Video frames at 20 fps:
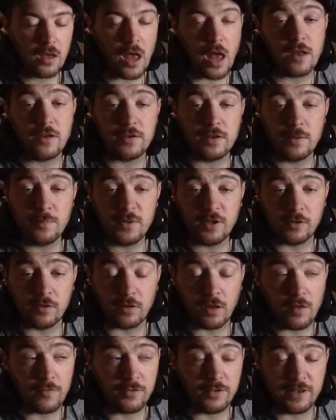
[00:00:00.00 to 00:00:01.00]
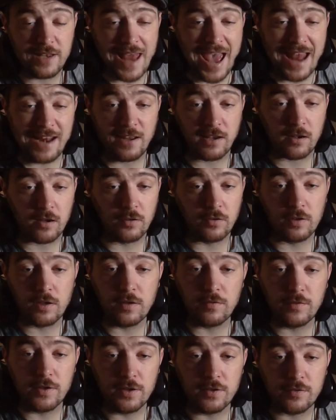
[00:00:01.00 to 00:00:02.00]
And demons love static on
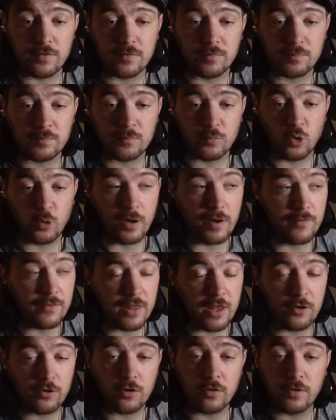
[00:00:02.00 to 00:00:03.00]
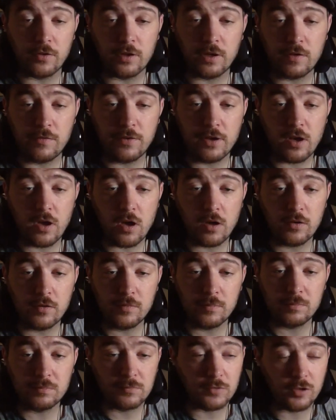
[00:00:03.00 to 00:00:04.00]
TVs. Whenever they turn the TV
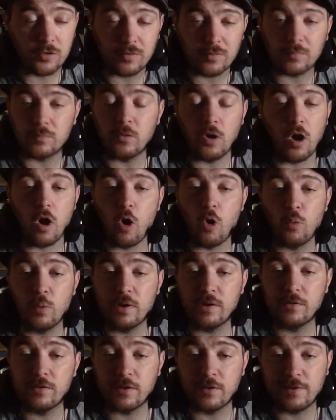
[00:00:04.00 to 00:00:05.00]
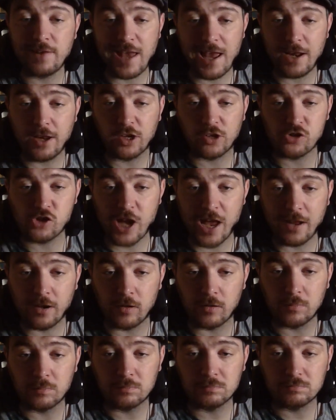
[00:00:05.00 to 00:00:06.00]
on, it's always the static
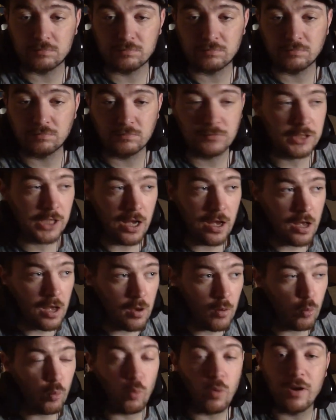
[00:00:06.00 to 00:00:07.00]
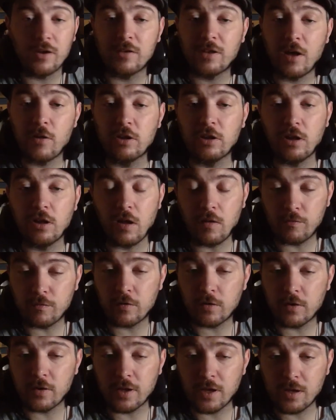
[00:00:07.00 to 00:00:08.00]
channel. Once I'd love
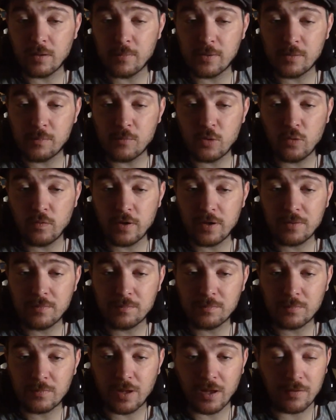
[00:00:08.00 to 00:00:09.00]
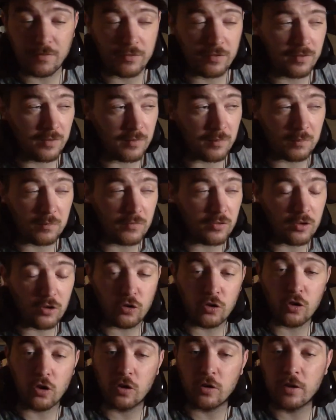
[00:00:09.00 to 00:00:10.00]
for a demon movie, like, to
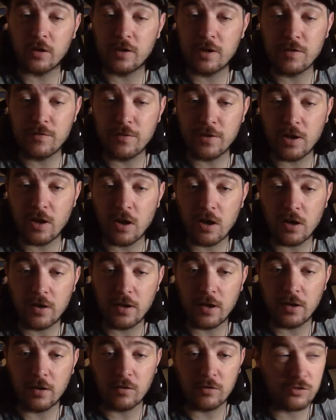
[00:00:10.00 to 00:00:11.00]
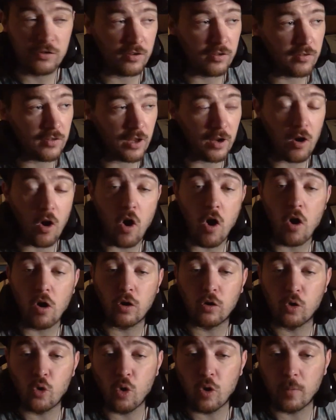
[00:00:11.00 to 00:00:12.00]
turn the TV on and it's just like
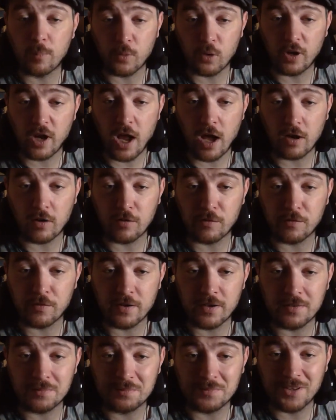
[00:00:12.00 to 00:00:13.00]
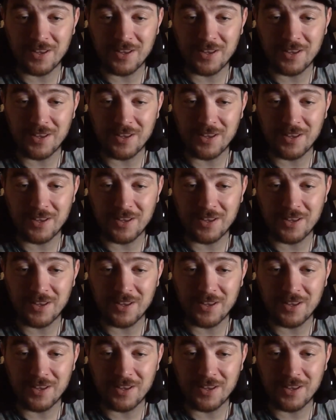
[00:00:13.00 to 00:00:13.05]
hardcore pornography.